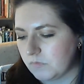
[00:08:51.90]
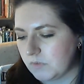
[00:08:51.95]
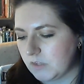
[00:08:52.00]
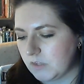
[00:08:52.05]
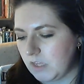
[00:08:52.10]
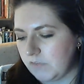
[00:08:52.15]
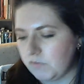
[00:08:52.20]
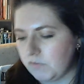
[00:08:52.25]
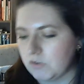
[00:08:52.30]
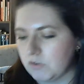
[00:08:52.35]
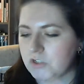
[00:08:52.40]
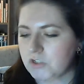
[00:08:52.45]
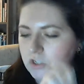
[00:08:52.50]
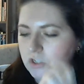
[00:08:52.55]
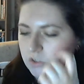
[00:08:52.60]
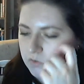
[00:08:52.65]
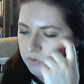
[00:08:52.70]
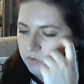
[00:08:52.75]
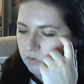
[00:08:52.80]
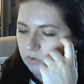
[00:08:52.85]
if you
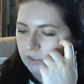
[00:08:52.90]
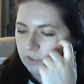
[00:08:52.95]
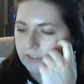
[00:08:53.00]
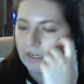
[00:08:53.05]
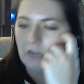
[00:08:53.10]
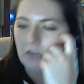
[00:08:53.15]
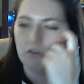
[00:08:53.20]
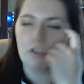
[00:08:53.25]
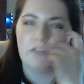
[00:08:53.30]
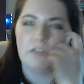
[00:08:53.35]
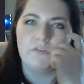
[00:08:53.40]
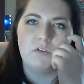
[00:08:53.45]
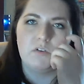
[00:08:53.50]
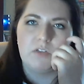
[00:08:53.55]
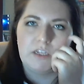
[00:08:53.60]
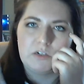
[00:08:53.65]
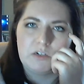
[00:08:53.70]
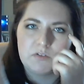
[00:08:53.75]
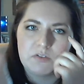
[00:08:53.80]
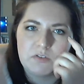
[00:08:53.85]
continue scrolling down, it'll give you
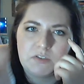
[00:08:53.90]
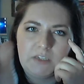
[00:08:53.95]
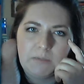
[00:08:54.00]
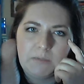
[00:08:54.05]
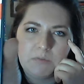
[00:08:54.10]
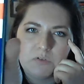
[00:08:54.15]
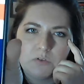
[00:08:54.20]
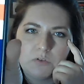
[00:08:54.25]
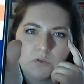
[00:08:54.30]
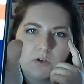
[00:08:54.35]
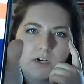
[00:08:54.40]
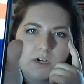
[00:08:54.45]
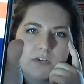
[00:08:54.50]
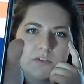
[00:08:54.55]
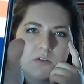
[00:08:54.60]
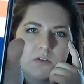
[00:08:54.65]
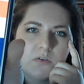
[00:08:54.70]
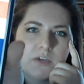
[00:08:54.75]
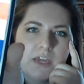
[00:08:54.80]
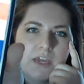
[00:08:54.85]
like your sleep story.
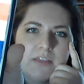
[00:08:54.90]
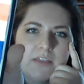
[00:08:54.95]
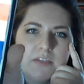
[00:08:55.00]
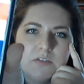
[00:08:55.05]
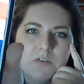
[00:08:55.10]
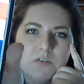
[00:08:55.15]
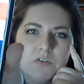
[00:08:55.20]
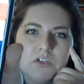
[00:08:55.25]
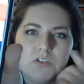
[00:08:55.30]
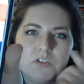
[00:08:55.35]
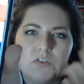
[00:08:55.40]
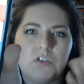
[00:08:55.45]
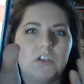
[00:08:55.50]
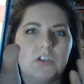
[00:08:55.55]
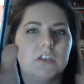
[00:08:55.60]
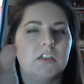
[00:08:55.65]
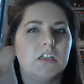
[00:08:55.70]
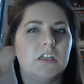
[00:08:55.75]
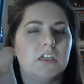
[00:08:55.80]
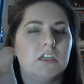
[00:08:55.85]
So again, this is just, you
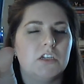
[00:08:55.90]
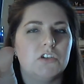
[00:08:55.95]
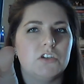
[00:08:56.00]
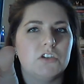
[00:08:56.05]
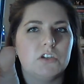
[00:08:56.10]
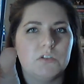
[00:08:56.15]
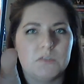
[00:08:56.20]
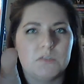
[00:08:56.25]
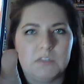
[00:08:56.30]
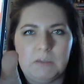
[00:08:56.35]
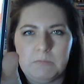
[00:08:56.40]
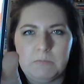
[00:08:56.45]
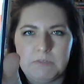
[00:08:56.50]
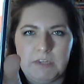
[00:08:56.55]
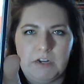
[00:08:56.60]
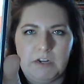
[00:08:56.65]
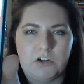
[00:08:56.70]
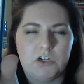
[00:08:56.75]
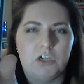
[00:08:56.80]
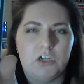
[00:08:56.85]
can click into your sleep
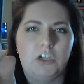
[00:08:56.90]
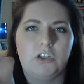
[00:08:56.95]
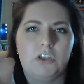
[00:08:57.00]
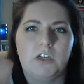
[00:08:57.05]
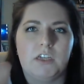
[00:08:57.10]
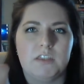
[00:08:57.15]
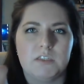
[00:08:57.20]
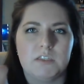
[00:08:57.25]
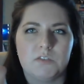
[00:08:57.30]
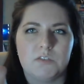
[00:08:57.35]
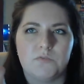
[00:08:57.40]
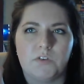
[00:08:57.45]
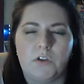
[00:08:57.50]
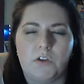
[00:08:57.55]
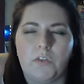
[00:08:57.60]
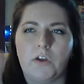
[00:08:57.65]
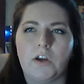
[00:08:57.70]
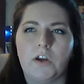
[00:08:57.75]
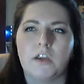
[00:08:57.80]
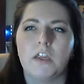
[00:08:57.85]
section and look at this
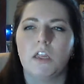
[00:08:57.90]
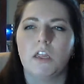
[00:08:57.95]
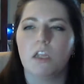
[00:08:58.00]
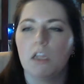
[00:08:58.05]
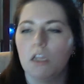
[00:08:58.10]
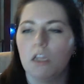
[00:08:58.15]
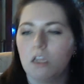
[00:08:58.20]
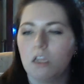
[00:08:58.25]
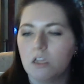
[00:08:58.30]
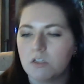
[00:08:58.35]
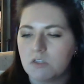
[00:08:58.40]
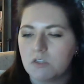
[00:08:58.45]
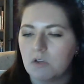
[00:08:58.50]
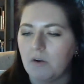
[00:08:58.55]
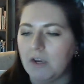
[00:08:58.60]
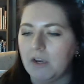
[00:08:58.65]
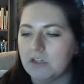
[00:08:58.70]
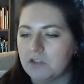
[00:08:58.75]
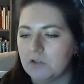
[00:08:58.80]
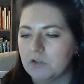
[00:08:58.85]
further. So
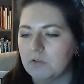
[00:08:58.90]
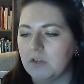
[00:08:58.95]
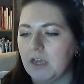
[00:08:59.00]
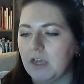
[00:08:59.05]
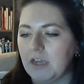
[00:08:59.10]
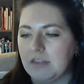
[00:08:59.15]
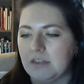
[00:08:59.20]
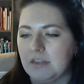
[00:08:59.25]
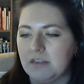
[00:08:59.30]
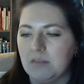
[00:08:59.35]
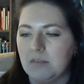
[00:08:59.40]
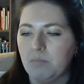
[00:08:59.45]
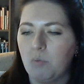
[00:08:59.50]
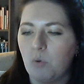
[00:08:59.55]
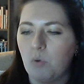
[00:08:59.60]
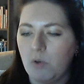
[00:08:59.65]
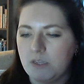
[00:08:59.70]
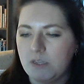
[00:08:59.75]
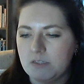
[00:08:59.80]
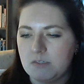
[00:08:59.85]
I do like that the
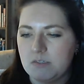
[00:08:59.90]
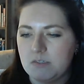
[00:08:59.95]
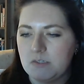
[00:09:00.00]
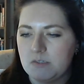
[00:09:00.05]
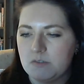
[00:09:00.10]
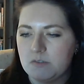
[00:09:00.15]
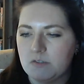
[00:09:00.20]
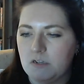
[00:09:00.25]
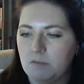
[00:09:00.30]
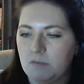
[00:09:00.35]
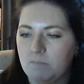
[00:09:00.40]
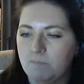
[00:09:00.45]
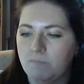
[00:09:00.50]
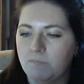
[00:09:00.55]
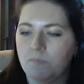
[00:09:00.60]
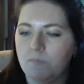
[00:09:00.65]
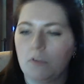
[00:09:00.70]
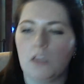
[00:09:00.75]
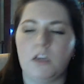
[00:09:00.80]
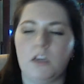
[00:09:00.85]
point system,
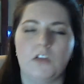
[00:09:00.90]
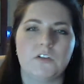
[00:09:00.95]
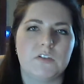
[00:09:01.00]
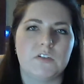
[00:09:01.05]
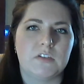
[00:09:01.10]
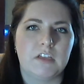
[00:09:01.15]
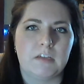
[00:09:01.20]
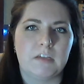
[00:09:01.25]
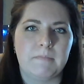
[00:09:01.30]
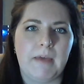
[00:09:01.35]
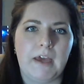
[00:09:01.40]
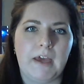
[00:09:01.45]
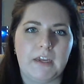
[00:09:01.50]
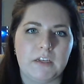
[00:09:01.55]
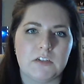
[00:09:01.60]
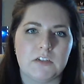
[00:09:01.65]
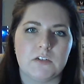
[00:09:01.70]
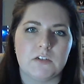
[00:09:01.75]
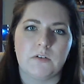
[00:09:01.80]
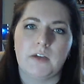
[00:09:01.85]
and I'll just click back
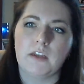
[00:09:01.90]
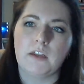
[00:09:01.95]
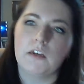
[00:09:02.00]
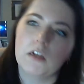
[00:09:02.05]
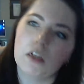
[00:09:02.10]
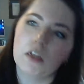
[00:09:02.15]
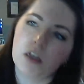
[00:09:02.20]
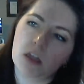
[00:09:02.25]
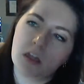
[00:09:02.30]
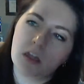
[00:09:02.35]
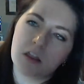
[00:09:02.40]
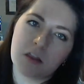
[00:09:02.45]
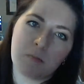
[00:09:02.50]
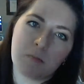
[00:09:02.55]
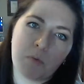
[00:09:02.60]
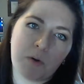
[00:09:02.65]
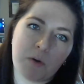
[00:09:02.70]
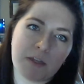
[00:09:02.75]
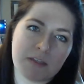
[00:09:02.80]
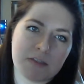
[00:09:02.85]
into it, the
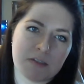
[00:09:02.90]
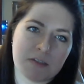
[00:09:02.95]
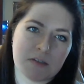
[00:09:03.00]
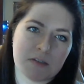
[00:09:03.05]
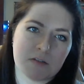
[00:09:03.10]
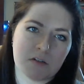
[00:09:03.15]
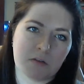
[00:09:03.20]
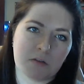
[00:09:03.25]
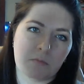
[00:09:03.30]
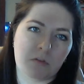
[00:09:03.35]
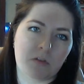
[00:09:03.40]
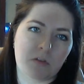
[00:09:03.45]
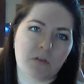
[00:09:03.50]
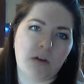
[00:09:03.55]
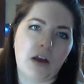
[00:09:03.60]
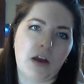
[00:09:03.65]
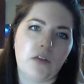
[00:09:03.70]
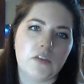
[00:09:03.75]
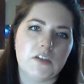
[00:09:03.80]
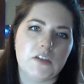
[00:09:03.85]
point system throughout the